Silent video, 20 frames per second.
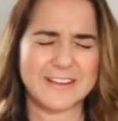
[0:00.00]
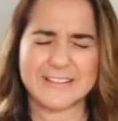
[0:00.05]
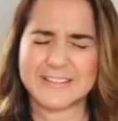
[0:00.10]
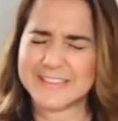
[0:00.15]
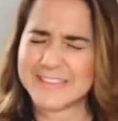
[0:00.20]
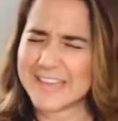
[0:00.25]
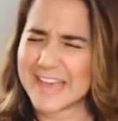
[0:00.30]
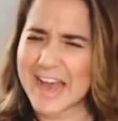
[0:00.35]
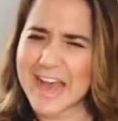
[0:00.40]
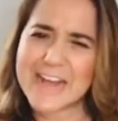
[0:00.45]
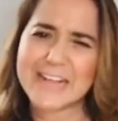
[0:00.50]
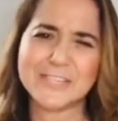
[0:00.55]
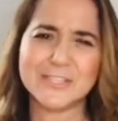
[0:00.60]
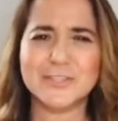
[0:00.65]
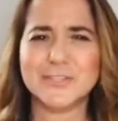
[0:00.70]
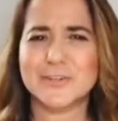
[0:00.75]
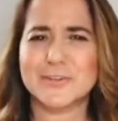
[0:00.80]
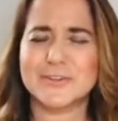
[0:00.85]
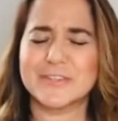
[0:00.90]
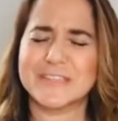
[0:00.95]
the
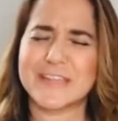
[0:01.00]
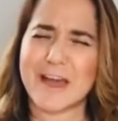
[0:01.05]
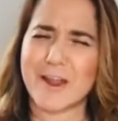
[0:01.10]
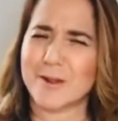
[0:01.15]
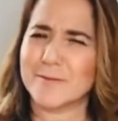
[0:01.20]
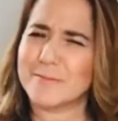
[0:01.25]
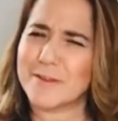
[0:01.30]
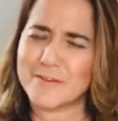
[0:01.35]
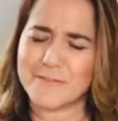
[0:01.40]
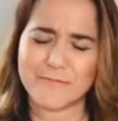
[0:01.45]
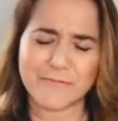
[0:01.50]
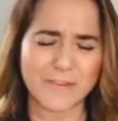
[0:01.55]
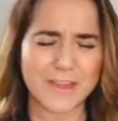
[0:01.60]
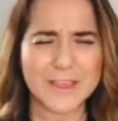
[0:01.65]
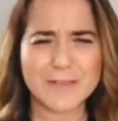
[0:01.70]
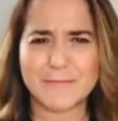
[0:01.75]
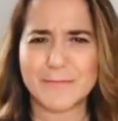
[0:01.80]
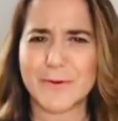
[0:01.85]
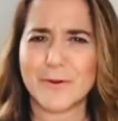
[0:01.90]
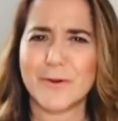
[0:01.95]
astros are my
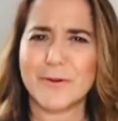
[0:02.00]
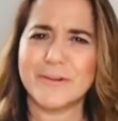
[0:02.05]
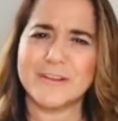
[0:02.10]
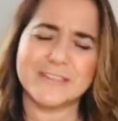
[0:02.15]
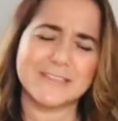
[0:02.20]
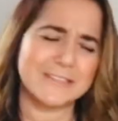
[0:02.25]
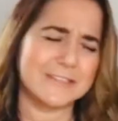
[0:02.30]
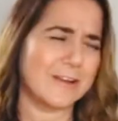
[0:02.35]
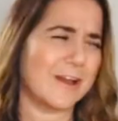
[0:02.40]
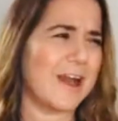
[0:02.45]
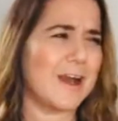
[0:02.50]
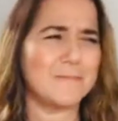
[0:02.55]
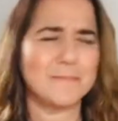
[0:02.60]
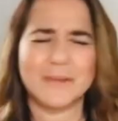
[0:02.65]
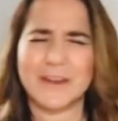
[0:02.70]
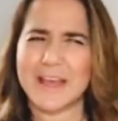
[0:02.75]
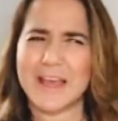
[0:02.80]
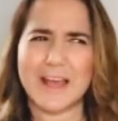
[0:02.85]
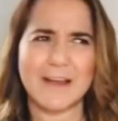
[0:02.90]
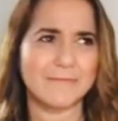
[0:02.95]
favor i'm
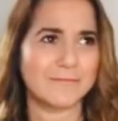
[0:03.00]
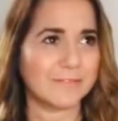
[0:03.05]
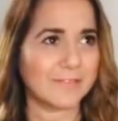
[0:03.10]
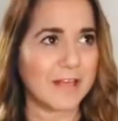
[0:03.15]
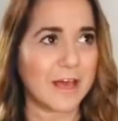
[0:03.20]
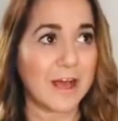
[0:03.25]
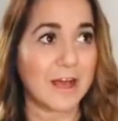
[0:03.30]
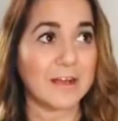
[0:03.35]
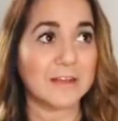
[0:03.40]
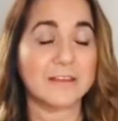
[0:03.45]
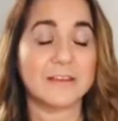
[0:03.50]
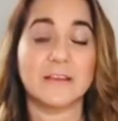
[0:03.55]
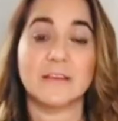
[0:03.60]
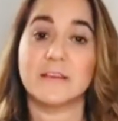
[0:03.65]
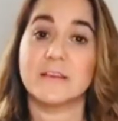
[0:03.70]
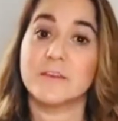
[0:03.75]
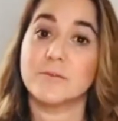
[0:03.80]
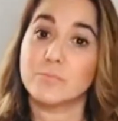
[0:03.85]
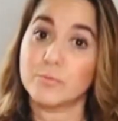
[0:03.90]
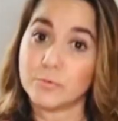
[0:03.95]
gonna have luck
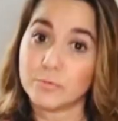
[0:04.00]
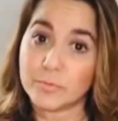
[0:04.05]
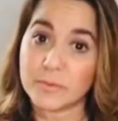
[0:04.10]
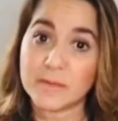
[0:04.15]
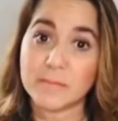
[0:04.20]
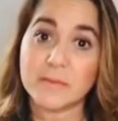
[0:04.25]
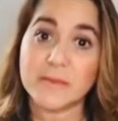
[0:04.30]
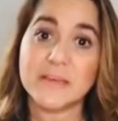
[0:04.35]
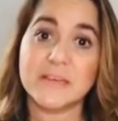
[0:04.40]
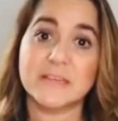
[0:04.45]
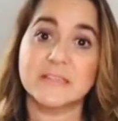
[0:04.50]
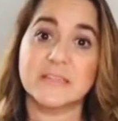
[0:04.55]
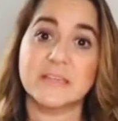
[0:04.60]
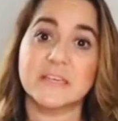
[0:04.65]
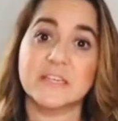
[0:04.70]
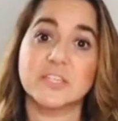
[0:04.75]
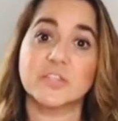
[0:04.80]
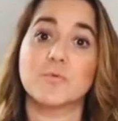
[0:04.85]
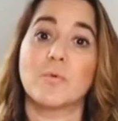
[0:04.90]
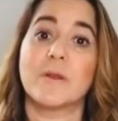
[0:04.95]
it will be because
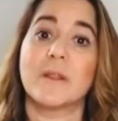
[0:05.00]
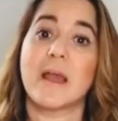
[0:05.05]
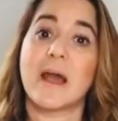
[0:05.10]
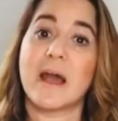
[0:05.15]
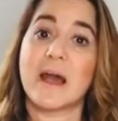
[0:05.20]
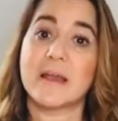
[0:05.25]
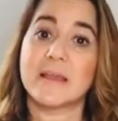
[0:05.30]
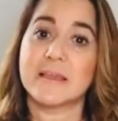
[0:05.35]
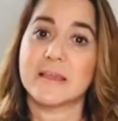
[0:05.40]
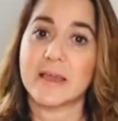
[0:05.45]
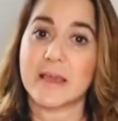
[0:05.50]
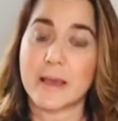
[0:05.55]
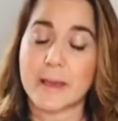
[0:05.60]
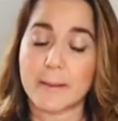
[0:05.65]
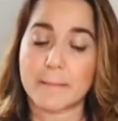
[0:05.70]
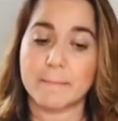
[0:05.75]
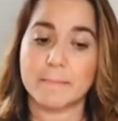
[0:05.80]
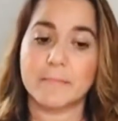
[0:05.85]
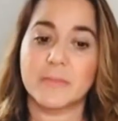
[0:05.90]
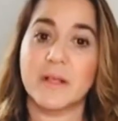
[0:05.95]
it's where i
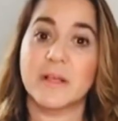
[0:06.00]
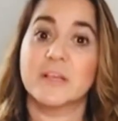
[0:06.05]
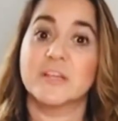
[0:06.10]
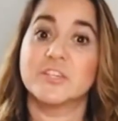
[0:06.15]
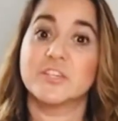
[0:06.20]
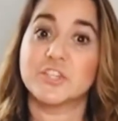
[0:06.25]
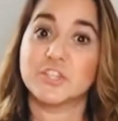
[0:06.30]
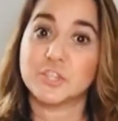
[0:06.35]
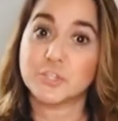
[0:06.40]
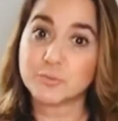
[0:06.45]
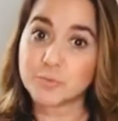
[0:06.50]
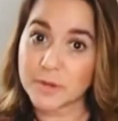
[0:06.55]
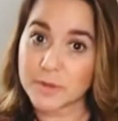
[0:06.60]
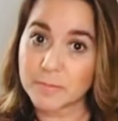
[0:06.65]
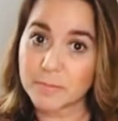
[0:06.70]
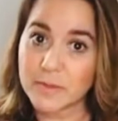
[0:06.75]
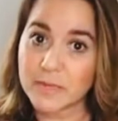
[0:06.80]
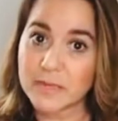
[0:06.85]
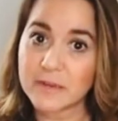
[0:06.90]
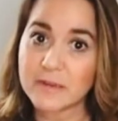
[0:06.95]
am
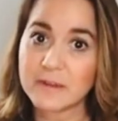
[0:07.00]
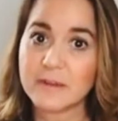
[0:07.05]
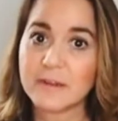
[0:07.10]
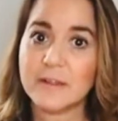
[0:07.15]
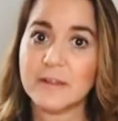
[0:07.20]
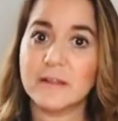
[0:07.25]
streaming